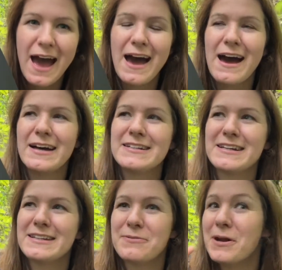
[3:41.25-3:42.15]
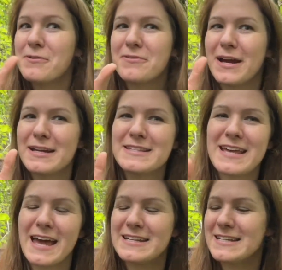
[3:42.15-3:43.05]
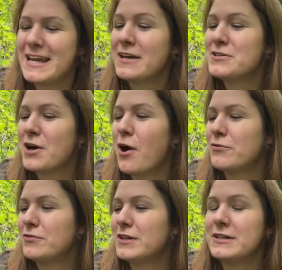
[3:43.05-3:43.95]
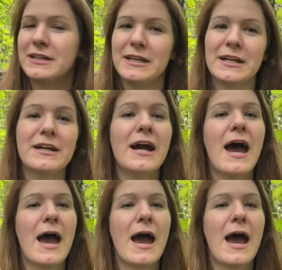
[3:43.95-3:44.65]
the 12 nights at the end of the year,